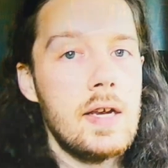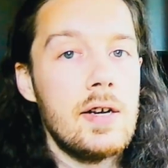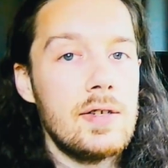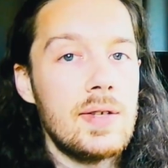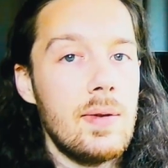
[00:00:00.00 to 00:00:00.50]

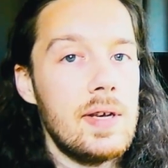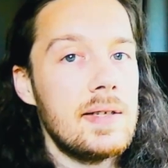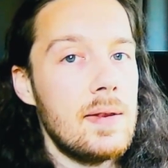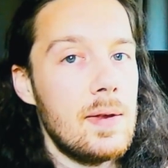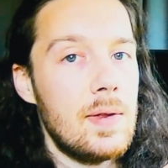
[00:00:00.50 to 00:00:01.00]
Here's the
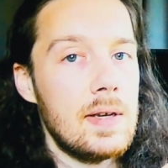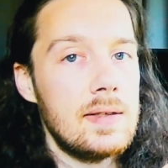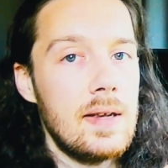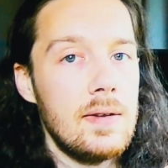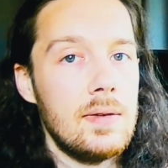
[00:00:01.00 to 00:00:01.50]
list of the
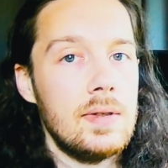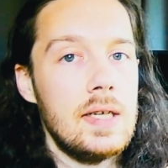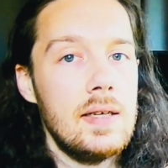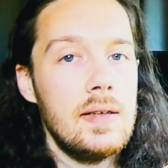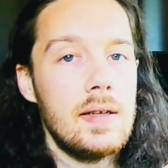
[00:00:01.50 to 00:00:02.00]
things that you'll
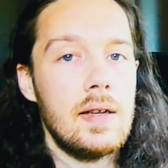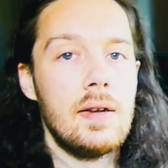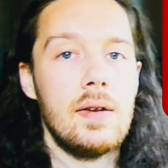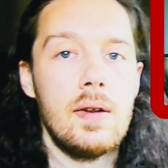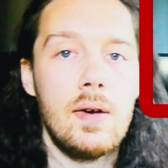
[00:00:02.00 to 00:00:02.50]
need
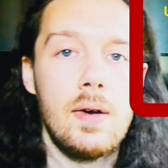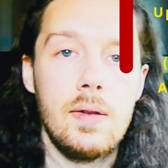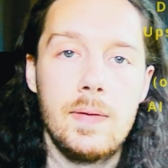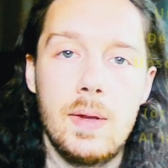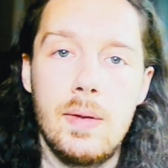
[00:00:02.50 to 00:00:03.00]
and
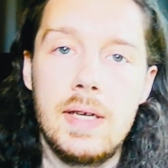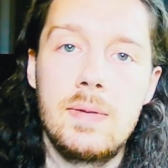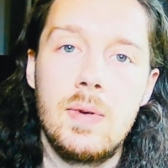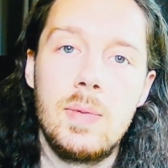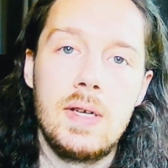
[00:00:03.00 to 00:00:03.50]
all of the
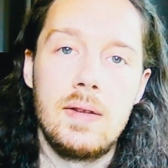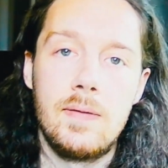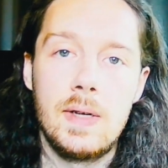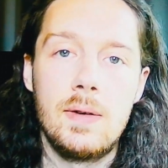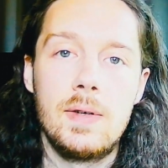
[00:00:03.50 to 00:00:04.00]
links will be in the
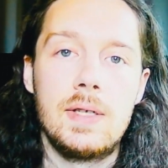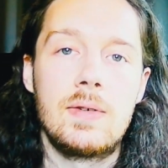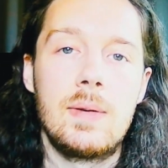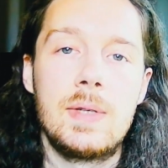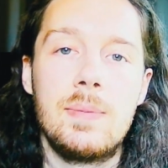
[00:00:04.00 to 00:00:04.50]
video description